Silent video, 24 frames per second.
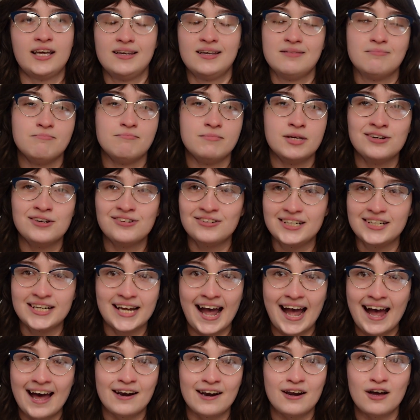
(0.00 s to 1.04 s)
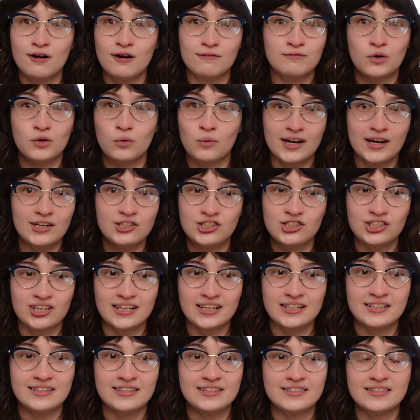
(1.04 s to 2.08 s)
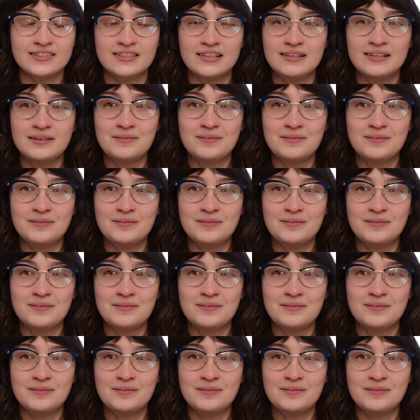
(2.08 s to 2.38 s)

a myriad of questions.